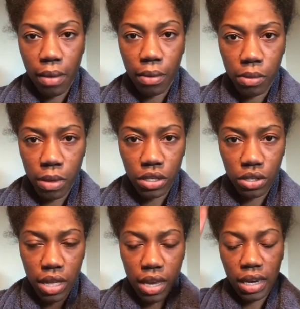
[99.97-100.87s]
I want to make
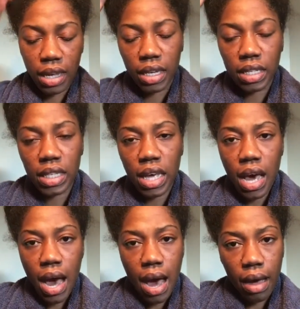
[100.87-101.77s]
sure that it is,
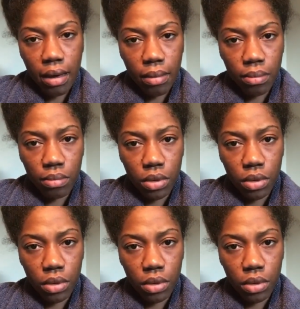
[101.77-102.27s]
and